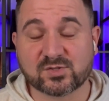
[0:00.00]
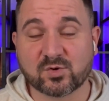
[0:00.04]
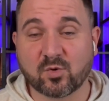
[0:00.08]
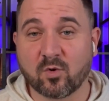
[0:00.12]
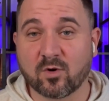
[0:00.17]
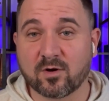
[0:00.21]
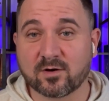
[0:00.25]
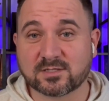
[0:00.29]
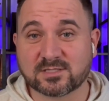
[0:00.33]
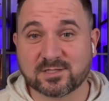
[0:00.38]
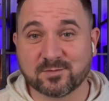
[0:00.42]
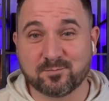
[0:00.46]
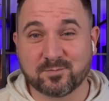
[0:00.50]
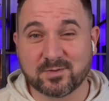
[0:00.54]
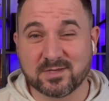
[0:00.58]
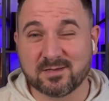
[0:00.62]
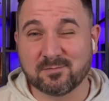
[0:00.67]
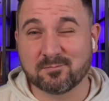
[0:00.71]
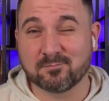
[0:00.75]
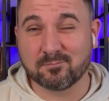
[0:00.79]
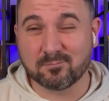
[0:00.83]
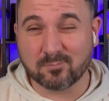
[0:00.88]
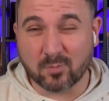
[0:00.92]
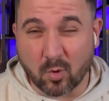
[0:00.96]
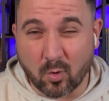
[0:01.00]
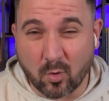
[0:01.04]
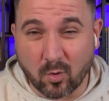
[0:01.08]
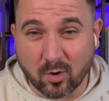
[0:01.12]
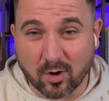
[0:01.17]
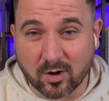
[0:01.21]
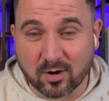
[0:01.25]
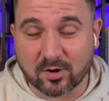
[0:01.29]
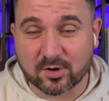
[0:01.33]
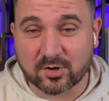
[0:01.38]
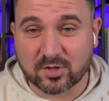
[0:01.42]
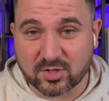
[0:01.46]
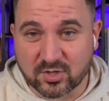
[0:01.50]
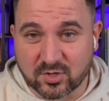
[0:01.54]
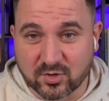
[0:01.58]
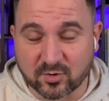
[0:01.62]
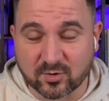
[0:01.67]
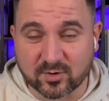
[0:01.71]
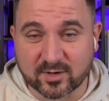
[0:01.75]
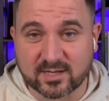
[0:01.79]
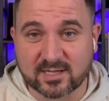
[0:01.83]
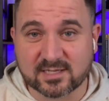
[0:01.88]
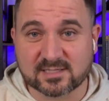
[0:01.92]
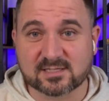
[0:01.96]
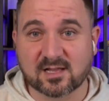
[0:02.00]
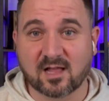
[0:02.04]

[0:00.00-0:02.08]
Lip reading: or to be more curious.